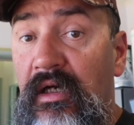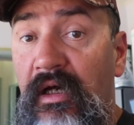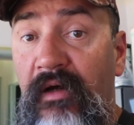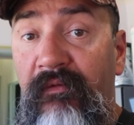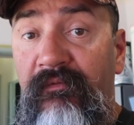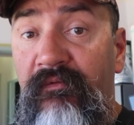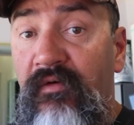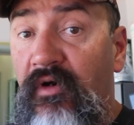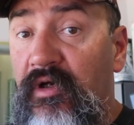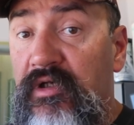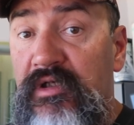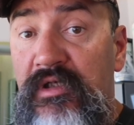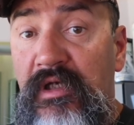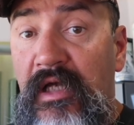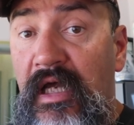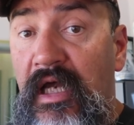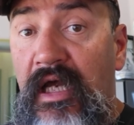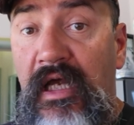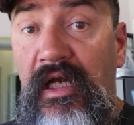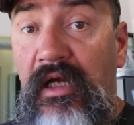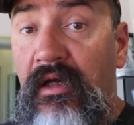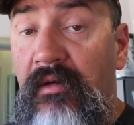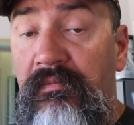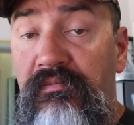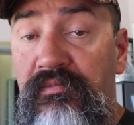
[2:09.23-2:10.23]
I've got
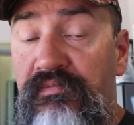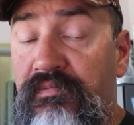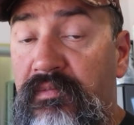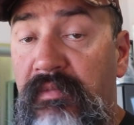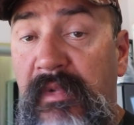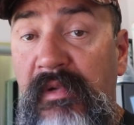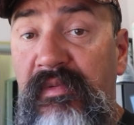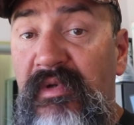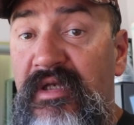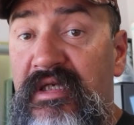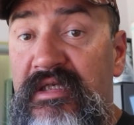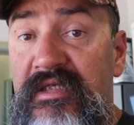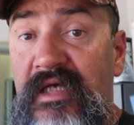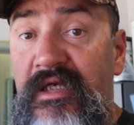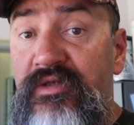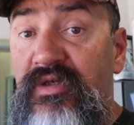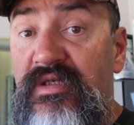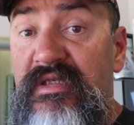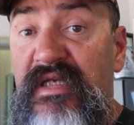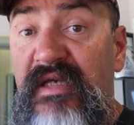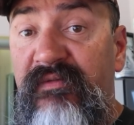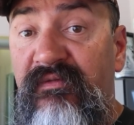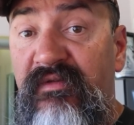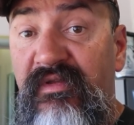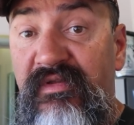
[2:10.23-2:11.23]
maybe
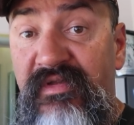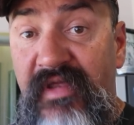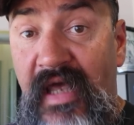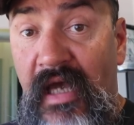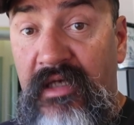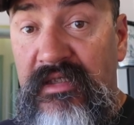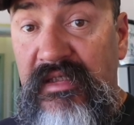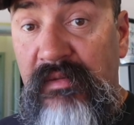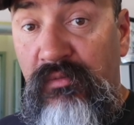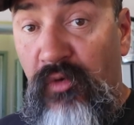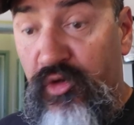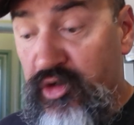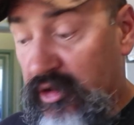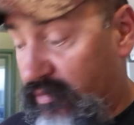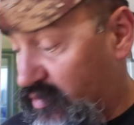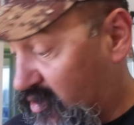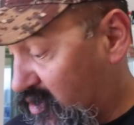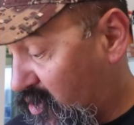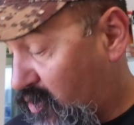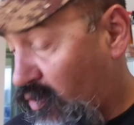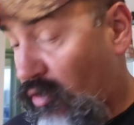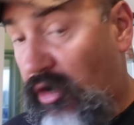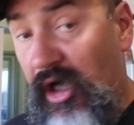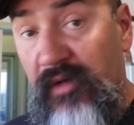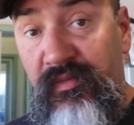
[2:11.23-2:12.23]
6,000 or 7,000 more
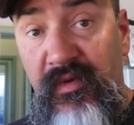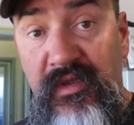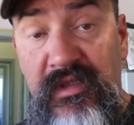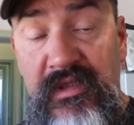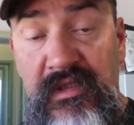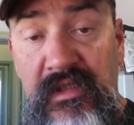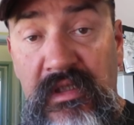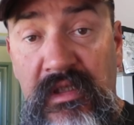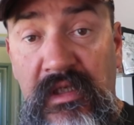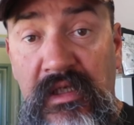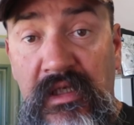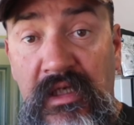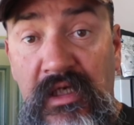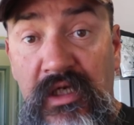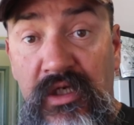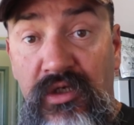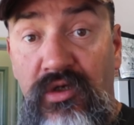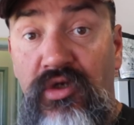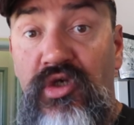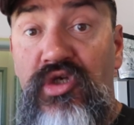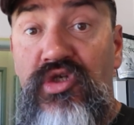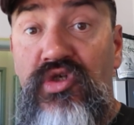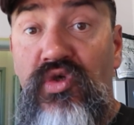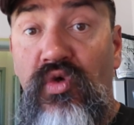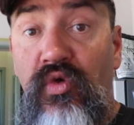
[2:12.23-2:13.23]
subscribers
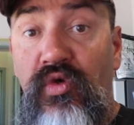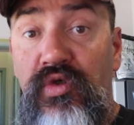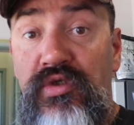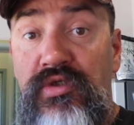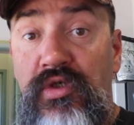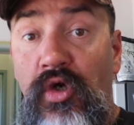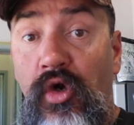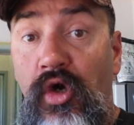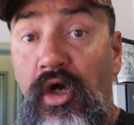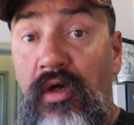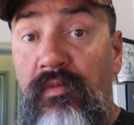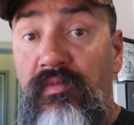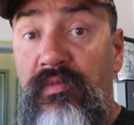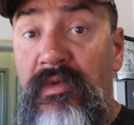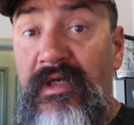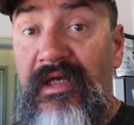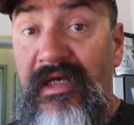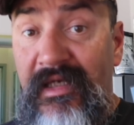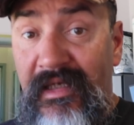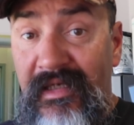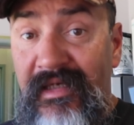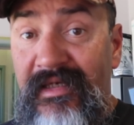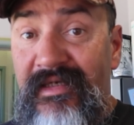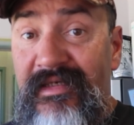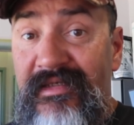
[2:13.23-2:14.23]
in a short time.
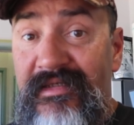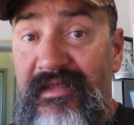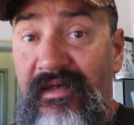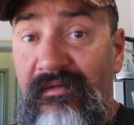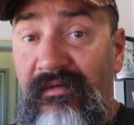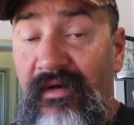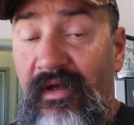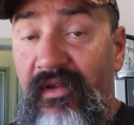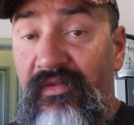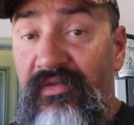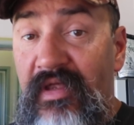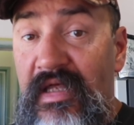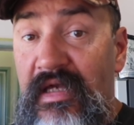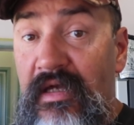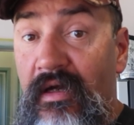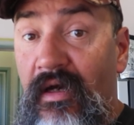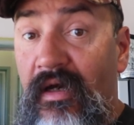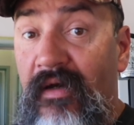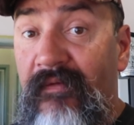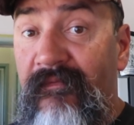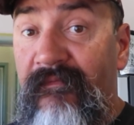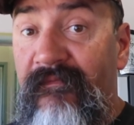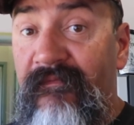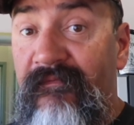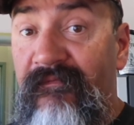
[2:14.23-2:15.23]
So I think
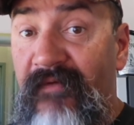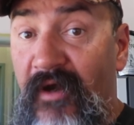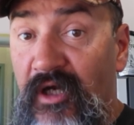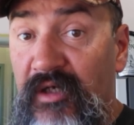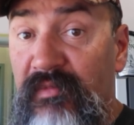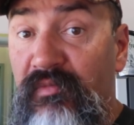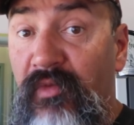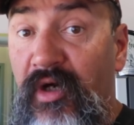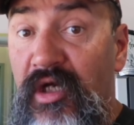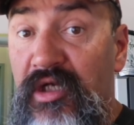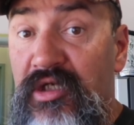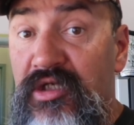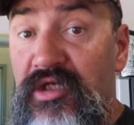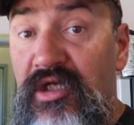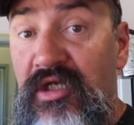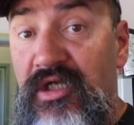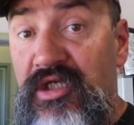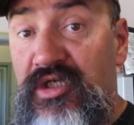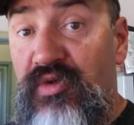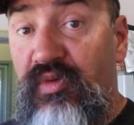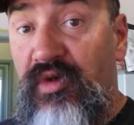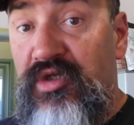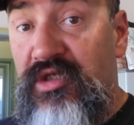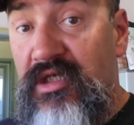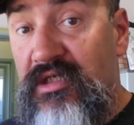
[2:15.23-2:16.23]
I've found my
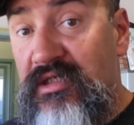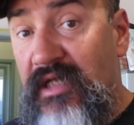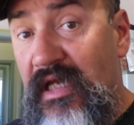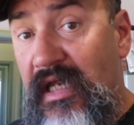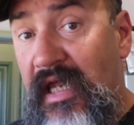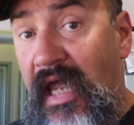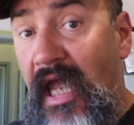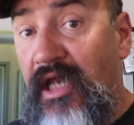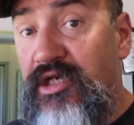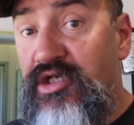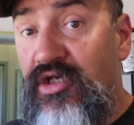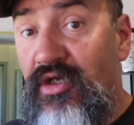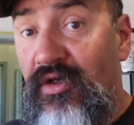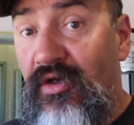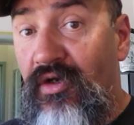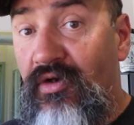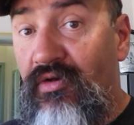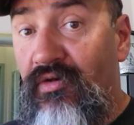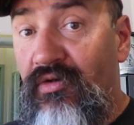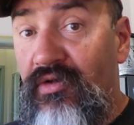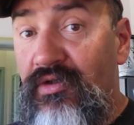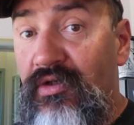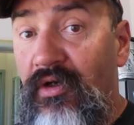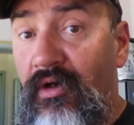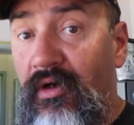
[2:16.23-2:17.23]
niche, which is the catch and
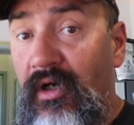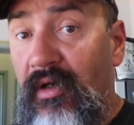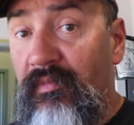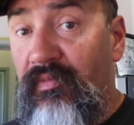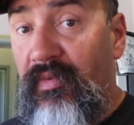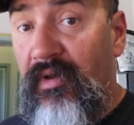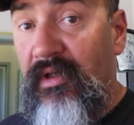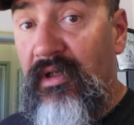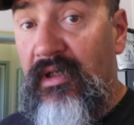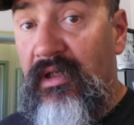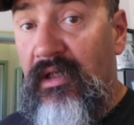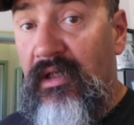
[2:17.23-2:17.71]
cook type.